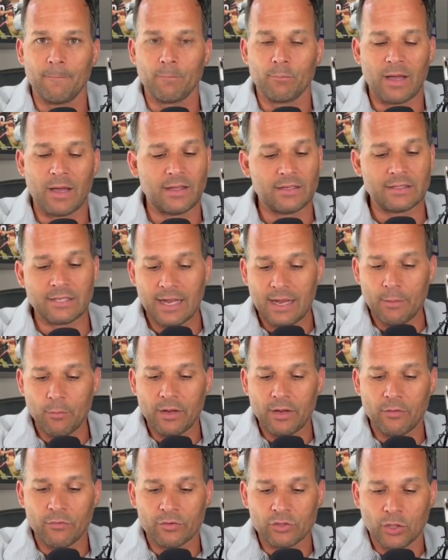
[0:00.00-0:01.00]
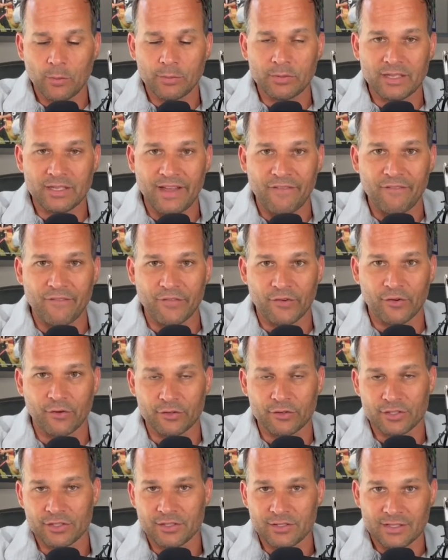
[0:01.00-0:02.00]
By the time we show up to that
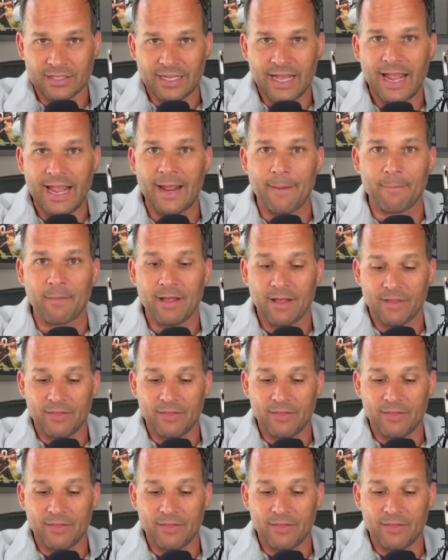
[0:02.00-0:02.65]
first game,